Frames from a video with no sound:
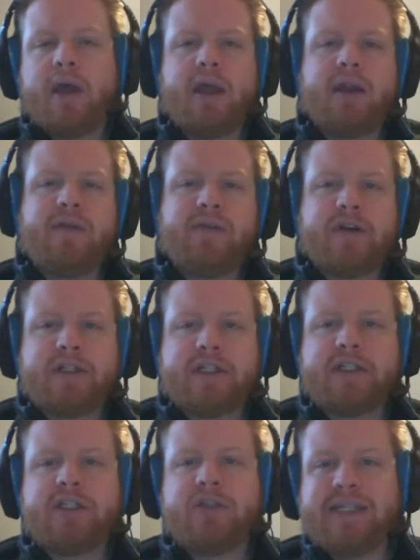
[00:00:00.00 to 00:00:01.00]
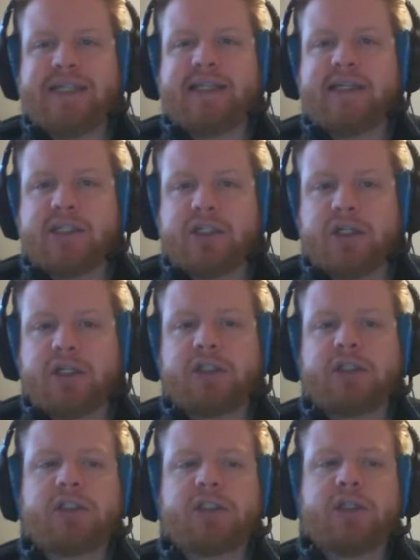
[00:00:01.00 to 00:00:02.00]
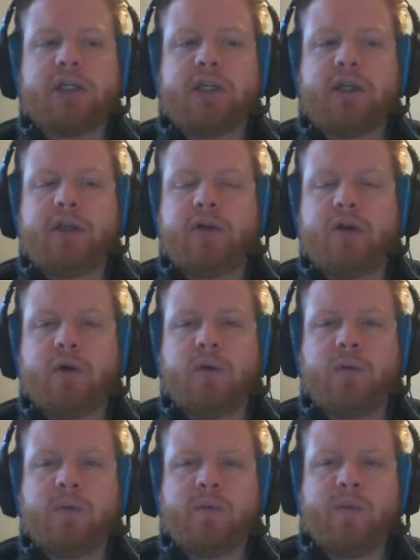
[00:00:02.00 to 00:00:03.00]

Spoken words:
And if you're just using the search, you know,